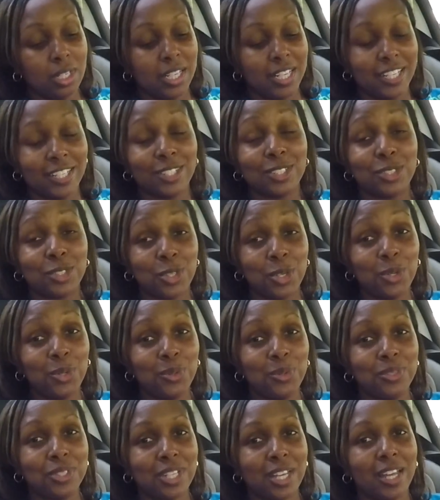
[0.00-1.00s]
It is
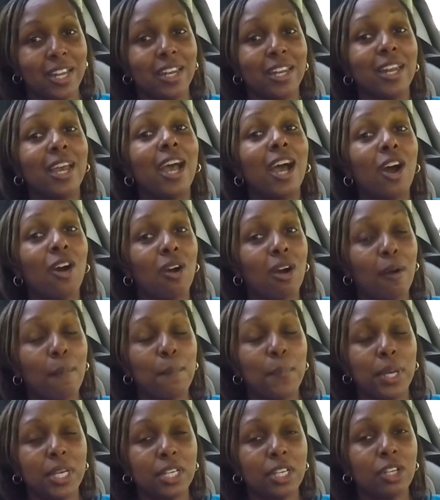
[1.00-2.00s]
tuned, and now
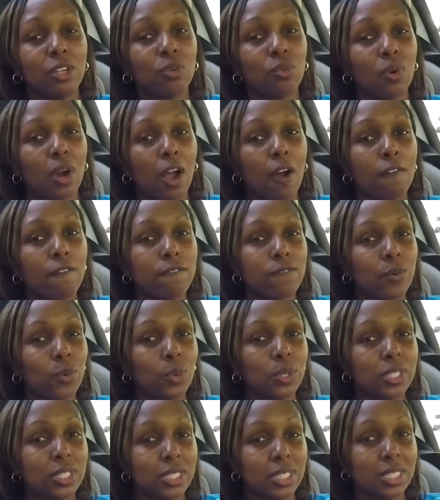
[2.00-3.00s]
I'm making around
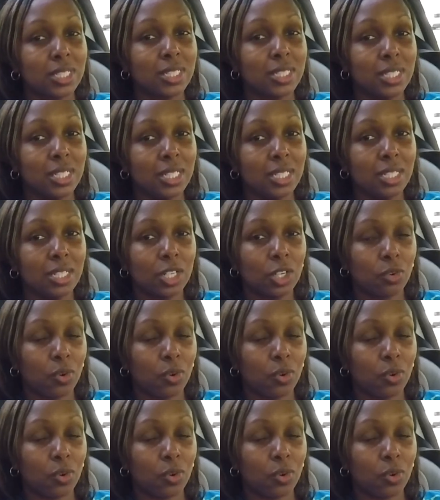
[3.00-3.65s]
460